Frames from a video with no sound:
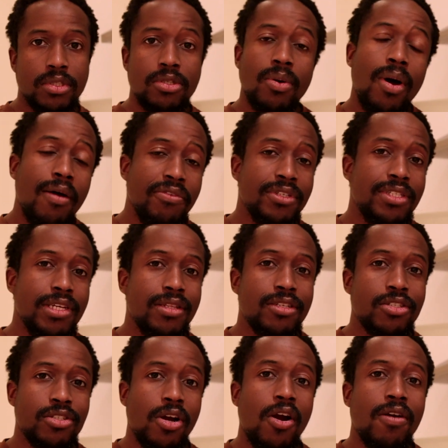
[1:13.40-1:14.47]
So obviously the
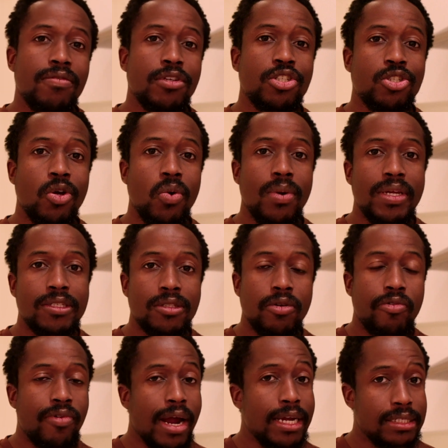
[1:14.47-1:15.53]
star of the show is the
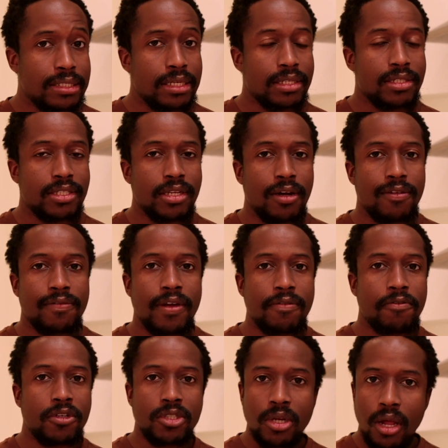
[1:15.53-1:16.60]
rice itself, and
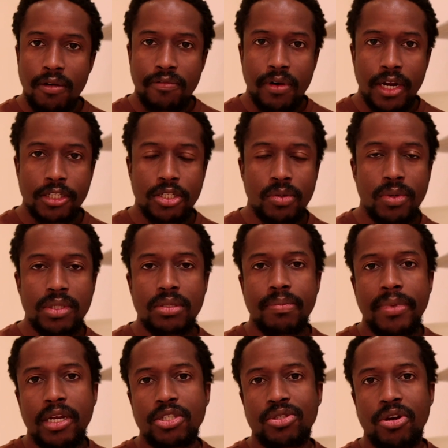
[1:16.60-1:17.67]
for jollof rice you want to
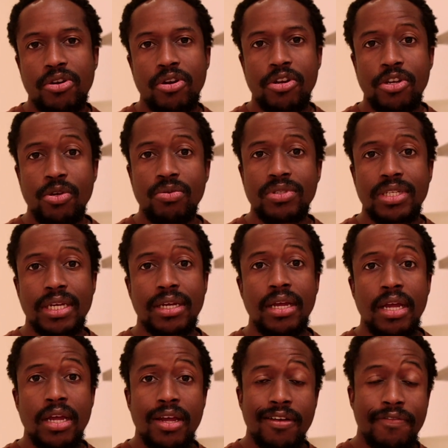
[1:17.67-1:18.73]
make sure you're using
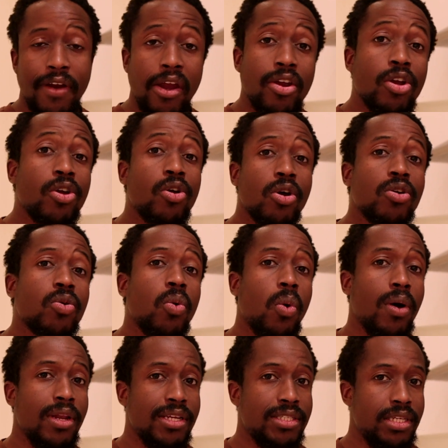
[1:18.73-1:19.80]
a very good
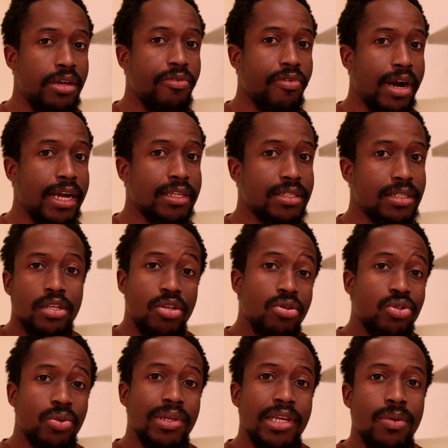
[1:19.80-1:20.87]
quality rice.
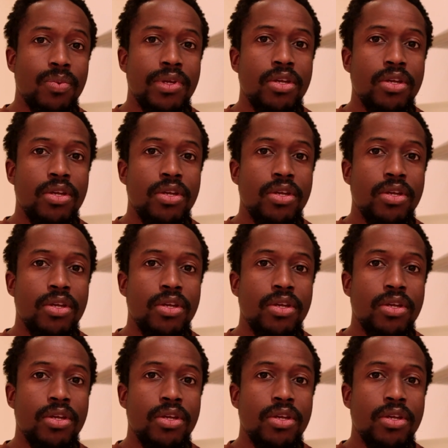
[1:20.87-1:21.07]
Usually we